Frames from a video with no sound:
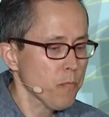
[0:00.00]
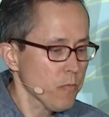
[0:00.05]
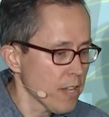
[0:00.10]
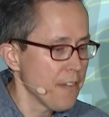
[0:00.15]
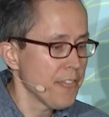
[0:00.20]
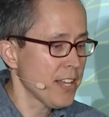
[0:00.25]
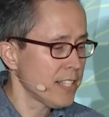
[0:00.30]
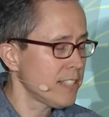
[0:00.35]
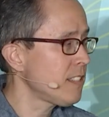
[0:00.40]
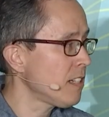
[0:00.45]

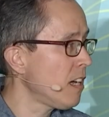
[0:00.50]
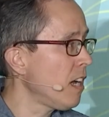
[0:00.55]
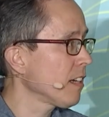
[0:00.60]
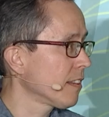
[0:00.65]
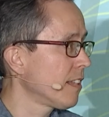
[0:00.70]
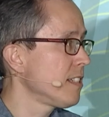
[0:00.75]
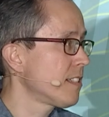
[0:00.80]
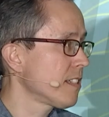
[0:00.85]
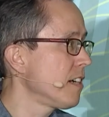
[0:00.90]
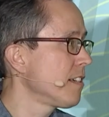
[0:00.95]
And that's
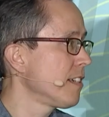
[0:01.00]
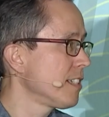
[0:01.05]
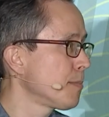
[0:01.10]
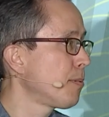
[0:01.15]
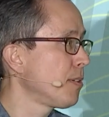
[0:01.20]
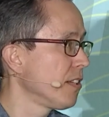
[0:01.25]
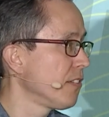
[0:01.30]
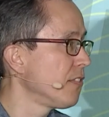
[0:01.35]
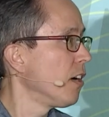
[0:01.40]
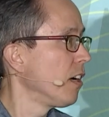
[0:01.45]
gotten us
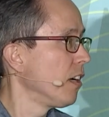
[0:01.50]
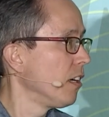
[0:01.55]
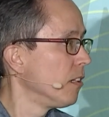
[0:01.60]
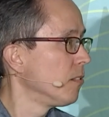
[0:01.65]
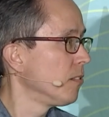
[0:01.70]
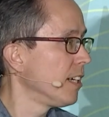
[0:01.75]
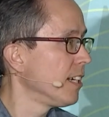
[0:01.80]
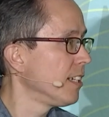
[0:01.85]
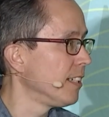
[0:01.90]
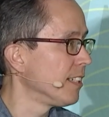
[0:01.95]
pretty far,
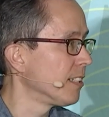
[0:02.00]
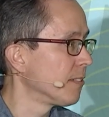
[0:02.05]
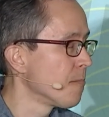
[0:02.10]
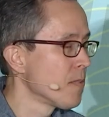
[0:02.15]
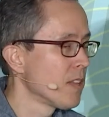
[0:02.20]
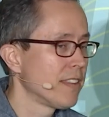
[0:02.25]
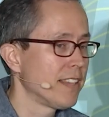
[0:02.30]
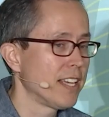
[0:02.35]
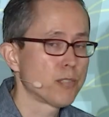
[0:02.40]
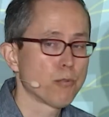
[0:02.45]
right?
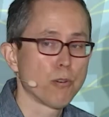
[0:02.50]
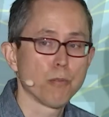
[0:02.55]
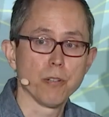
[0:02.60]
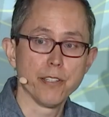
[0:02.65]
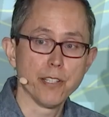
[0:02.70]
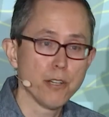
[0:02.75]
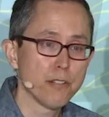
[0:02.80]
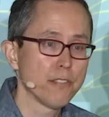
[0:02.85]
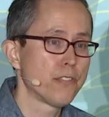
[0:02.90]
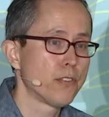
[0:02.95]
That's what we're
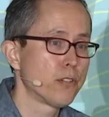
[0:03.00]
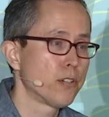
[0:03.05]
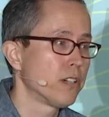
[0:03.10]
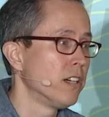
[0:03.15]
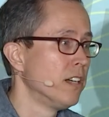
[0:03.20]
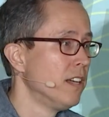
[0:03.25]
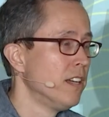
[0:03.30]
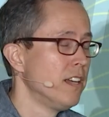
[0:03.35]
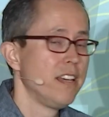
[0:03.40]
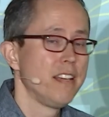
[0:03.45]
known for.
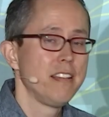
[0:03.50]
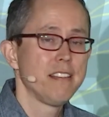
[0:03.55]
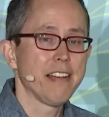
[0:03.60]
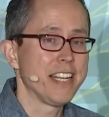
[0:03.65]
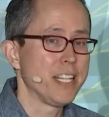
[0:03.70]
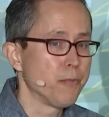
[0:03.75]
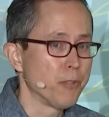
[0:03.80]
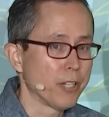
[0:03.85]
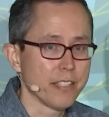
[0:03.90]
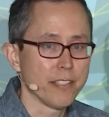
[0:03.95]

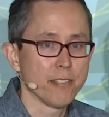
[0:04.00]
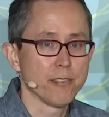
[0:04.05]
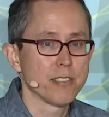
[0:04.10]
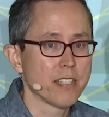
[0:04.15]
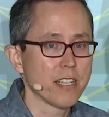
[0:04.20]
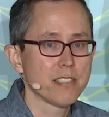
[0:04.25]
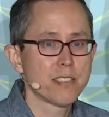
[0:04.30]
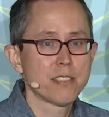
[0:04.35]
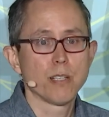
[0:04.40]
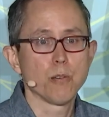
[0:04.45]
Anyone can use
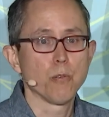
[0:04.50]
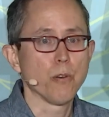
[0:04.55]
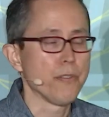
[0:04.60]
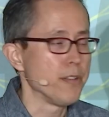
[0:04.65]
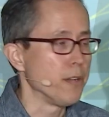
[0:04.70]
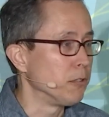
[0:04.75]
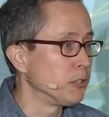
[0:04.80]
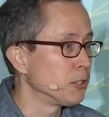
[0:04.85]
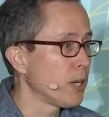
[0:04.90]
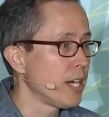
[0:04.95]
Gusto with
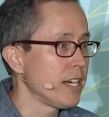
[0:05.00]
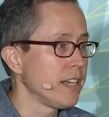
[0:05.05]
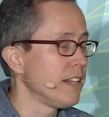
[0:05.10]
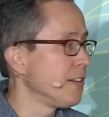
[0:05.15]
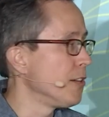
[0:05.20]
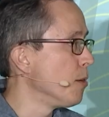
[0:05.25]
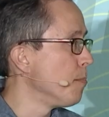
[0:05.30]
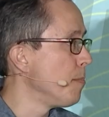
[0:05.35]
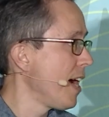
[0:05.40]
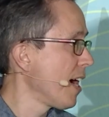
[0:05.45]
no training,
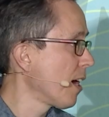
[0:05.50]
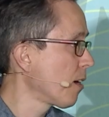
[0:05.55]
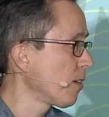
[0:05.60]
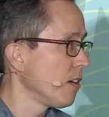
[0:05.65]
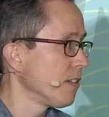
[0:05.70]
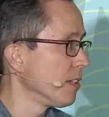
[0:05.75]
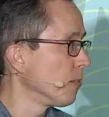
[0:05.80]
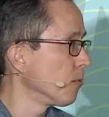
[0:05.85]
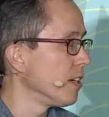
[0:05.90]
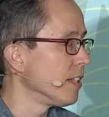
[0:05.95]
no
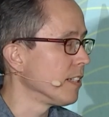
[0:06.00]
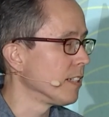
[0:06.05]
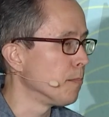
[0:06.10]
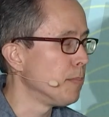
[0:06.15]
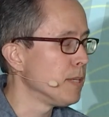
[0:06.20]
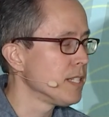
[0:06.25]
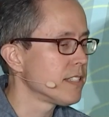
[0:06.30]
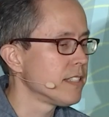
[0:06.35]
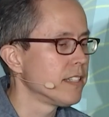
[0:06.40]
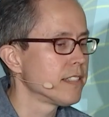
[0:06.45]
background in running a
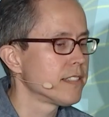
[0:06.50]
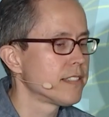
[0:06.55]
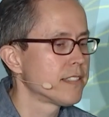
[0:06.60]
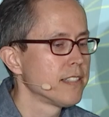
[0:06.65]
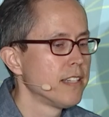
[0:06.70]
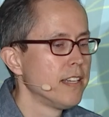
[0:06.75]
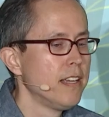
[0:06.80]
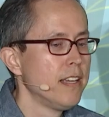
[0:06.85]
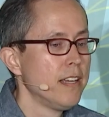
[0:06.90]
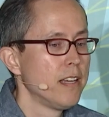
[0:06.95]
business.
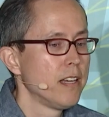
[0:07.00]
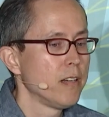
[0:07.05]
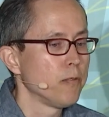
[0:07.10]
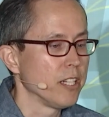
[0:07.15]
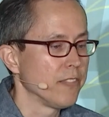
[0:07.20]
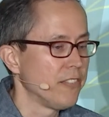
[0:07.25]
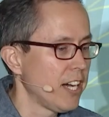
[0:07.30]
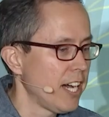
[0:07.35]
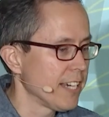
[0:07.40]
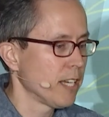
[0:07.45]
We
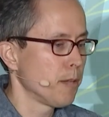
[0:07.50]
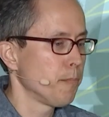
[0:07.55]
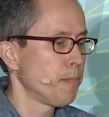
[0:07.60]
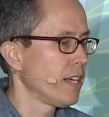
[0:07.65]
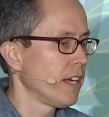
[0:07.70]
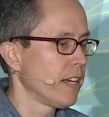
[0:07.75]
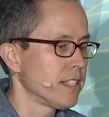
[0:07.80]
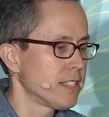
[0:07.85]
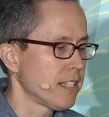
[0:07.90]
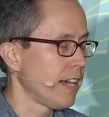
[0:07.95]
have high
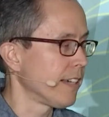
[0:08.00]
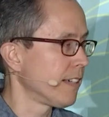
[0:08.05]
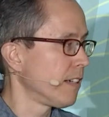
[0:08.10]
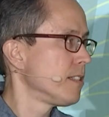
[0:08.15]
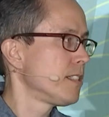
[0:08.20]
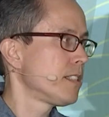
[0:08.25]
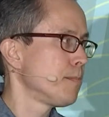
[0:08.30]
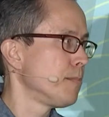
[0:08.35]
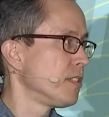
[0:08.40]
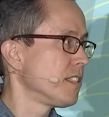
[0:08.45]
NPS, high
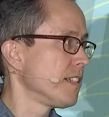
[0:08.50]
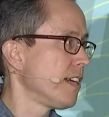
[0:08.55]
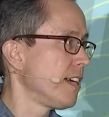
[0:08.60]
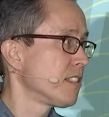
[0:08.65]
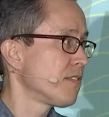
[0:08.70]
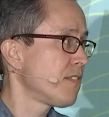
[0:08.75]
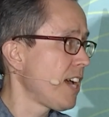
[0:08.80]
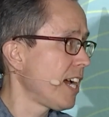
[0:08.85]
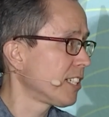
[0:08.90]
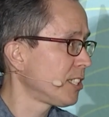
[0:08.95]
customer
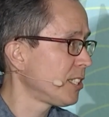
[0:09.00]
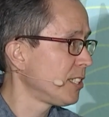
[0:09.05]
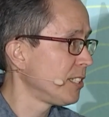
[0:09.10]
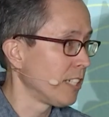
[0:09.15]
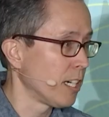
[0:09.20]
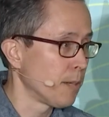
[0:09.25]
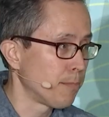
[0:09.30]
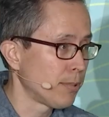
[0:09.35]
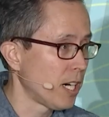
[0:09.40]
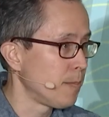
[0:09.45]
satisfaction.
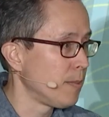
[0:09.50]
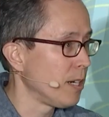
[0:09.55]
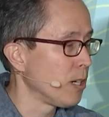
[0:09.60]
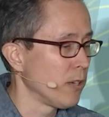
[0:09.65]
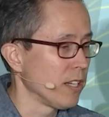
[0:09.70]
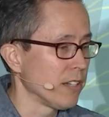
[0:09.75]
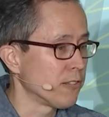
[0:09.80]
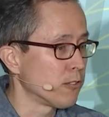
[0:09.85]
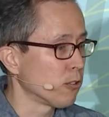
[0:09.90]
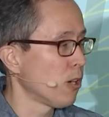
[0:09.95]
Our primary
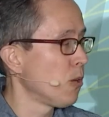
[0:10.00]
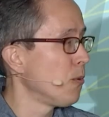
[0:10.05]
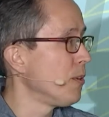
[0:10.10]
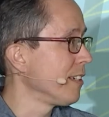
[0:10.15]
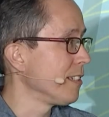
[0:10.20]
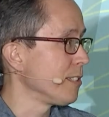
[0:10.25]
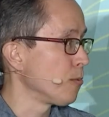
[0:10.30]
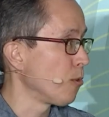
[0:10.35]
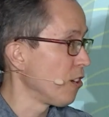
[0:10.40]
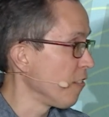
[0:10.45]
way of growing
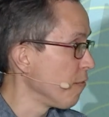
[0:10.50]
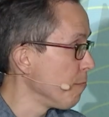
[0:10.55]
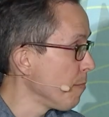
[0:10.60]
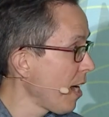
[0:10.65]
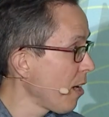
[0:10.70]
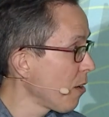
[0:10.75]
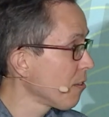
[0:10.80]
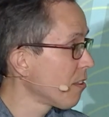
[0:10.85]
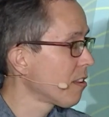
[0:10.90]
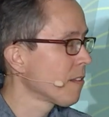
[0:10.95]
is word of
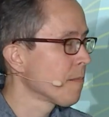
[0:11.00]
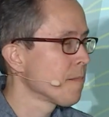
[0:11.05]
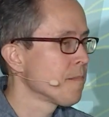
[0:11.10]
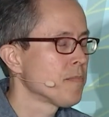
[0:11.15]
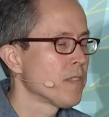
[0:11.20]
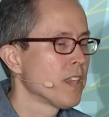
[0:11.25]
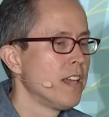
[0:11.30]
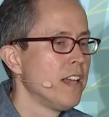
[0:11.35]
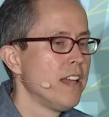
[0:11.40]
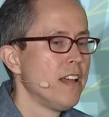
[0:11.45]
mouth.
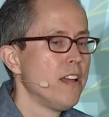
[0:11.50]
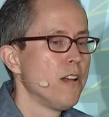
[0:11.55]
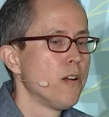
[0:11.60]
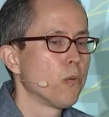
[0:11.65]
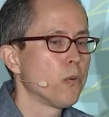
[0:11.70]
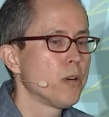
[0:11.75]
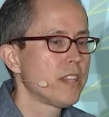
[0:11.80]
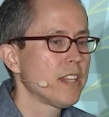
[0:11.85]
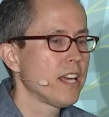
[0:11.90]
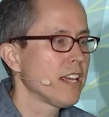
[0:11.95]

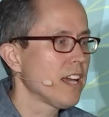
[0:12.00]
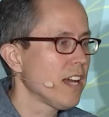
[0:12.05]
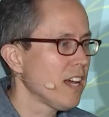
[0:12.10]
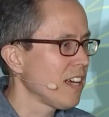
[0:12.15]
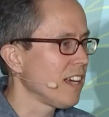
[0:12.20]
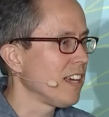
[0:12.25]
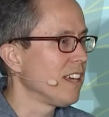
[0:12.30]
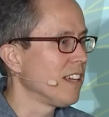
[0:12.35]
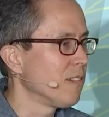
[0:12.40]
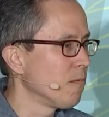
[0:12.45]
With
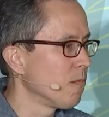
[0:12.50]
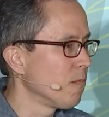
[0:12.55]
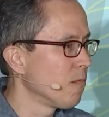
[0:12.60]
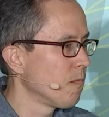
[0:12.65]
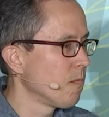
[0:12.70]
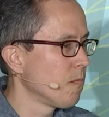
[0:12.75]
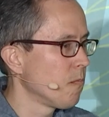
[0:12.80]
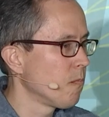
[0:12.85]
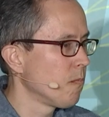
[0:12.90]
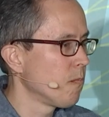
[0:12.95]
AI,
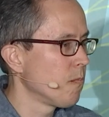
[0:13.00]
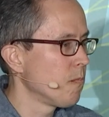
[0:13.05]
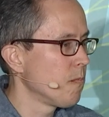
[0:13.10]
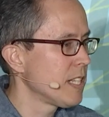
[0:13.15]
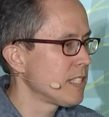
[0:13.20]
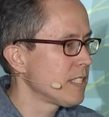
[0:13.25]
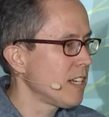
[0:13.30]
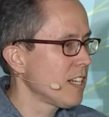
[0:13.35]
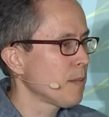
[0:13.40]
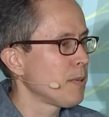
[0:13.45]

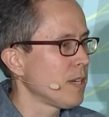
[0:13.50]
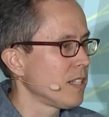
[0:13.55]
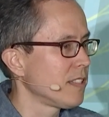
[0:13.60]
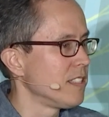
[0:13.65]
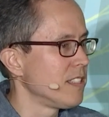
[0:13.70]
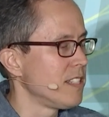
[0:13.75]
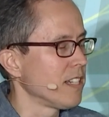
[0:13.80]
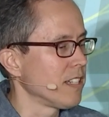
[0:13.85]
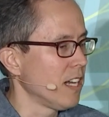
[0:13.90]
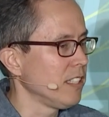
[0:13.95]
it's not about the
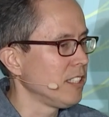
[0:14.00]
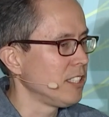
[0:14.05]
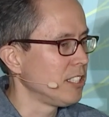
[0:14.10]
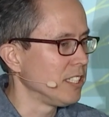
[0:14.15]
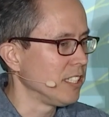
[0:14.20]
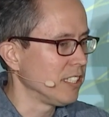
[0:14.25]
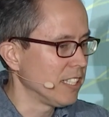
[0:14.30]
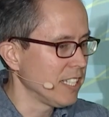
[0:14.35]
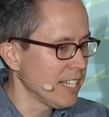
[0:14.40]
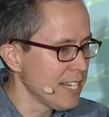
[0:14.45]

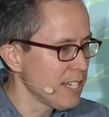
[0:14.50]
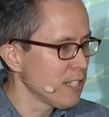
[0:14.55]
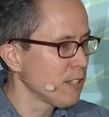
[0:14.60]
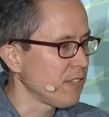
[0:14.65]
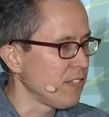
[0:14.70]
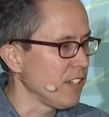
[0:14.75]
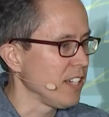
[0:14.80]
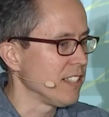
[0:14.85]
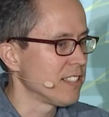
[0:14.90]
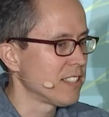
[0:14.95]
technology, the
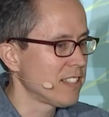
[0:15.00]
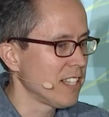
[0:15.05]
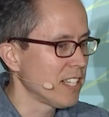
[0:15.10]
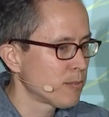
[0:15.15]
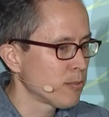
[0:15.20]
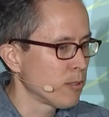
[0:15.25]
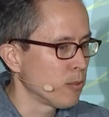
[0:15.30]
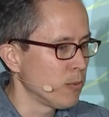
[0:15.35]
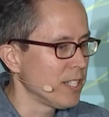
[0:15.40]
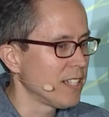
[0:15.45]
interface.
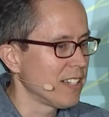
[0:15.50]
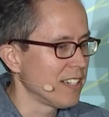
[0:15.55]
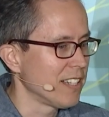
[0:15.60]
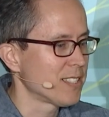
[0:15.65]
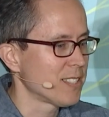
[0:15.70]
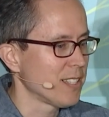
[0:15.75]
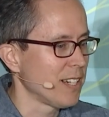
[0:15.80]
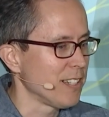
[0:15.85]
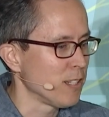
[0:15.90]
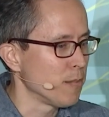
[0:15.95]
That's what we get
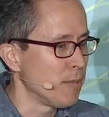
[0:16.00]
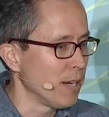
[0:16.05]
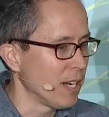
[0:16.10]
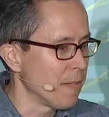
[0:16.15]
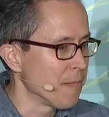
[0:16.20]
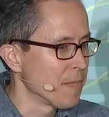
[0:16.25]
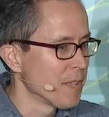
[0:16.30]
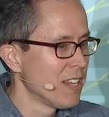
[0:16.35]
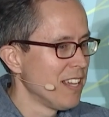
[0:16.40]
excited about.